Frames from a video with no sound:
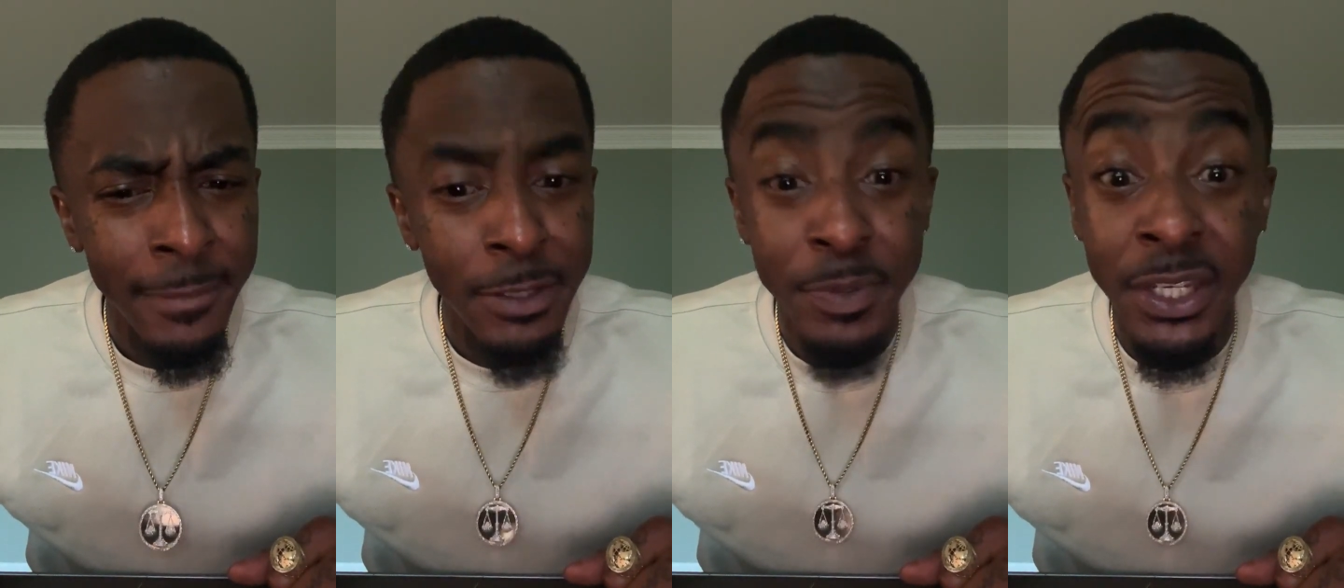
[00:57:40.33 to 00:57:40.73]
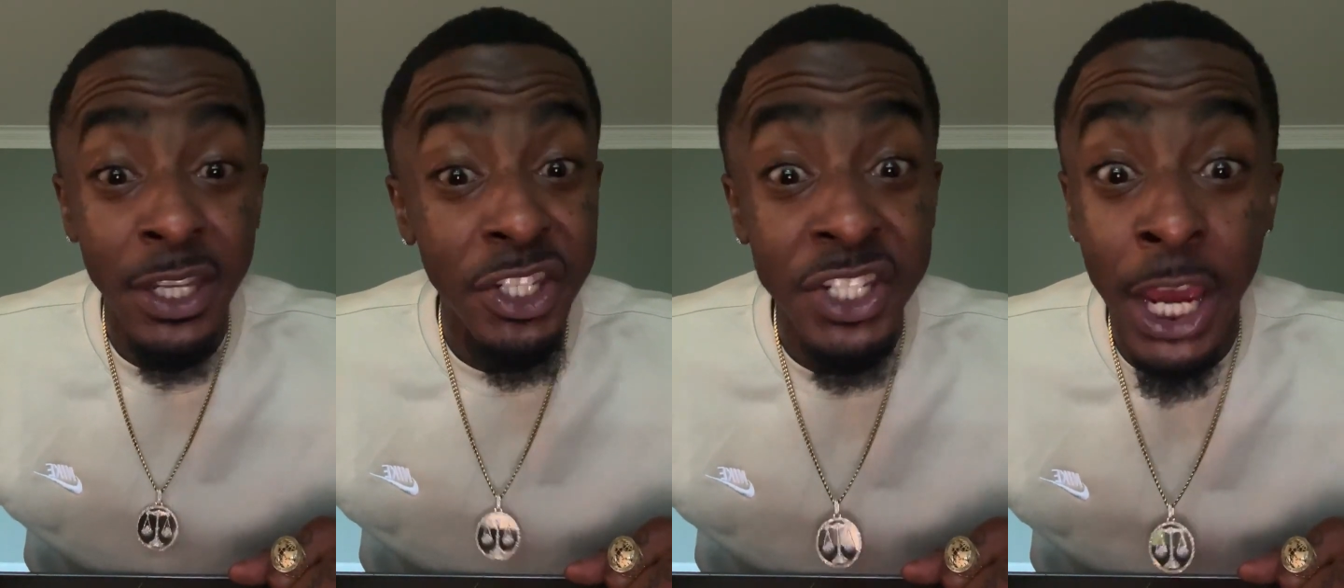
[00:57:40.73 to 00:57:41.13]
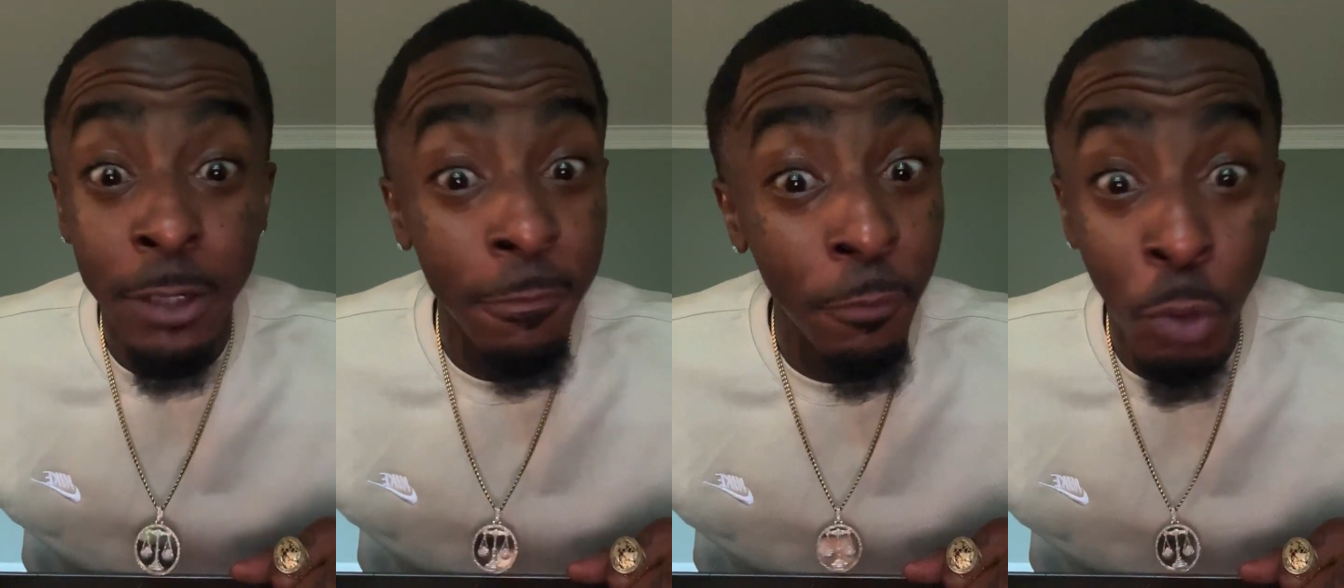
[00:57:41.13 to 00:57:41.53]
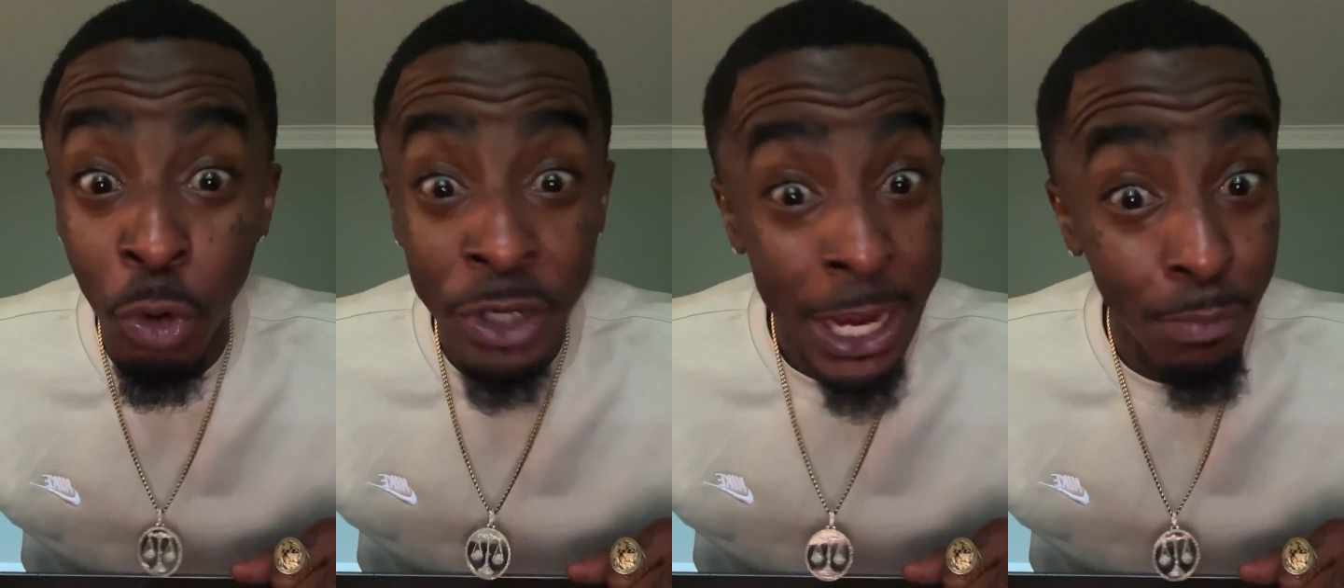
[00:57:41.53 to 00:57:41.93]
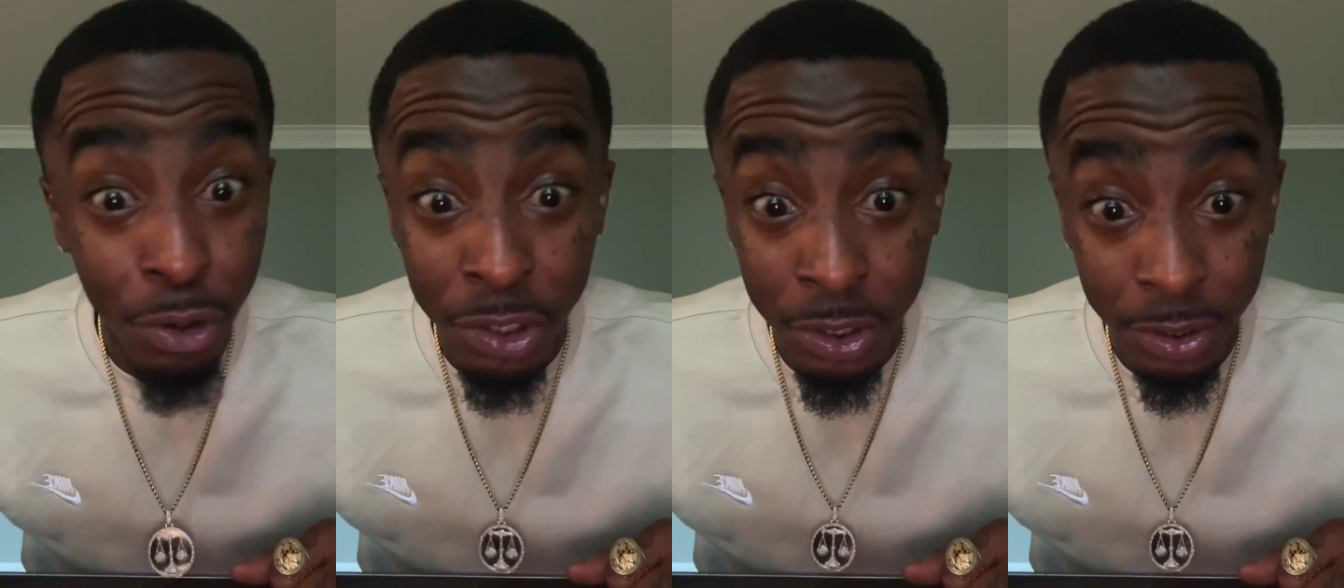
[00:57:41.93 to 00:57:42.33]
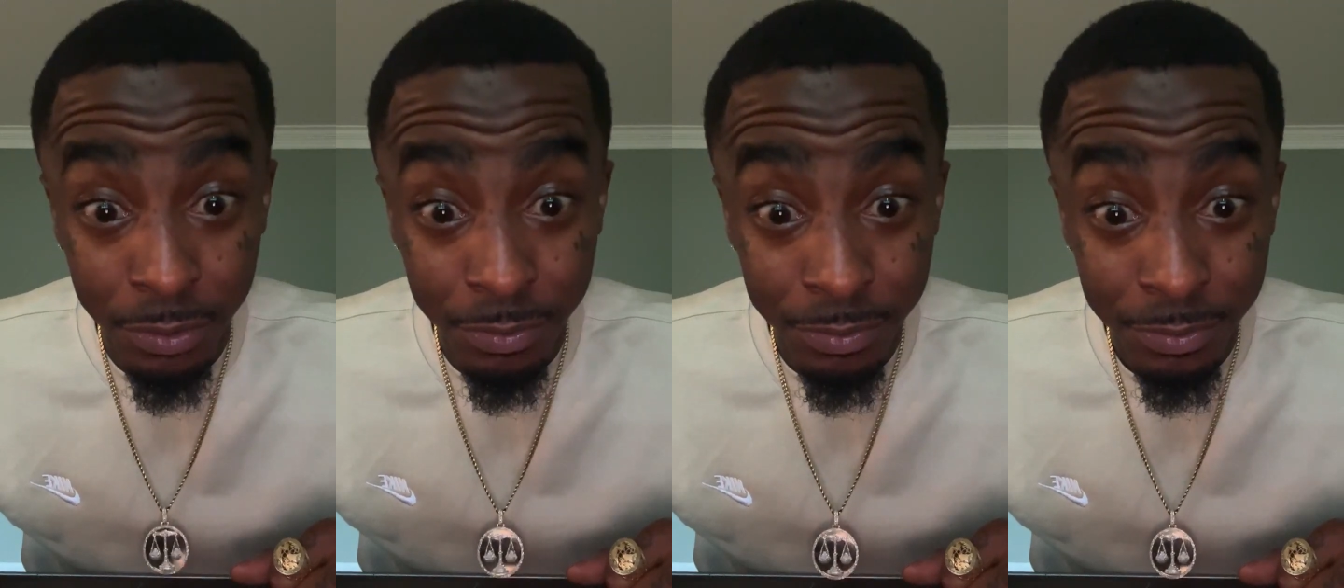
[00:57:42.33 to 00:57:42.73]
It's because it's not a full neighborhood.